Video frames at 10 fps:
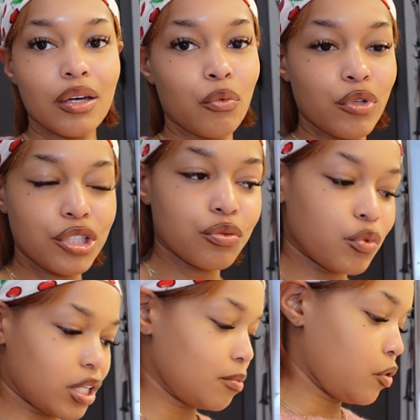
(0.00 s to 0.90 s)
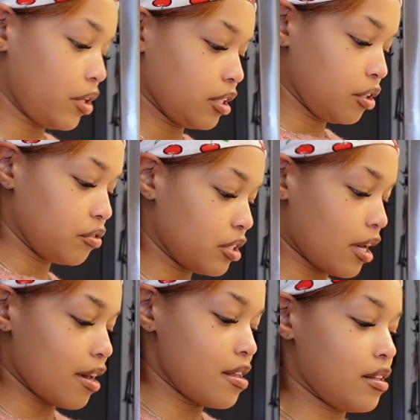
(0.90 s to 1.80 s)
which one I'm going to use
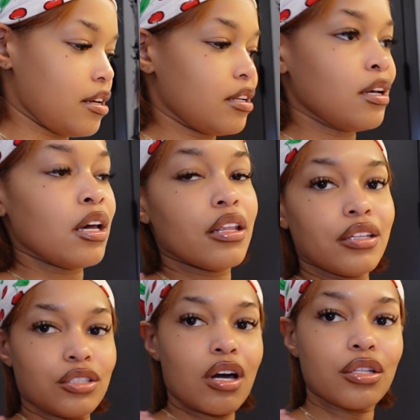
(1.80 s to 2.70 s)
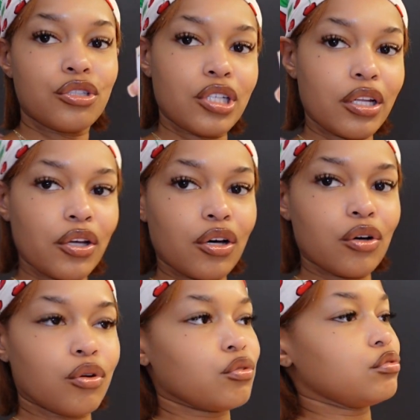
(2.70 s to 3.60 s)
yet. And then these are the
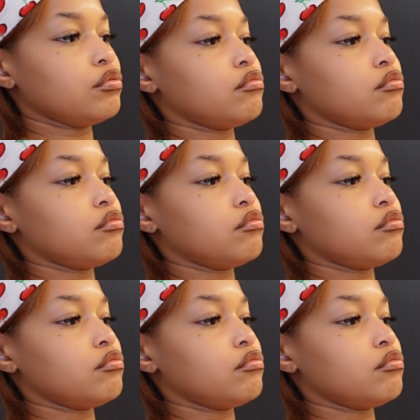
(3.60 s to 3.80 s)
Jello